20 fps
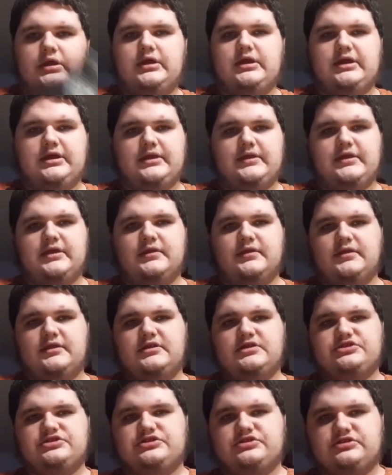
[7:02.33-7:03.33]
And then
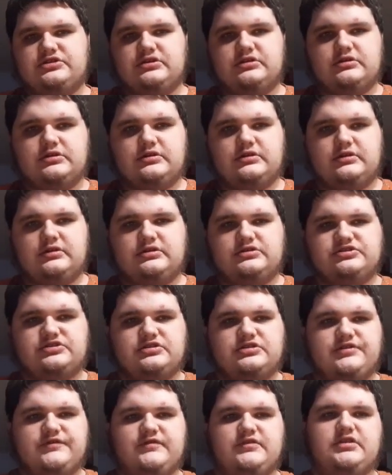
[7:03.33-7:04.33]
this is the
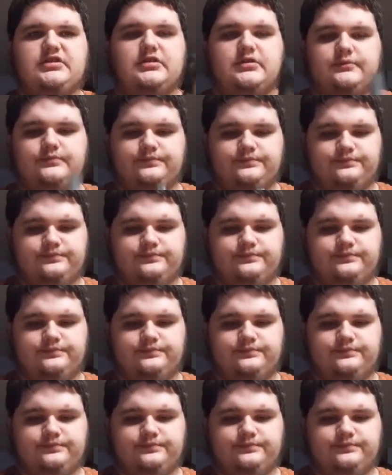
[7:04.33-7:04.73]
DVD.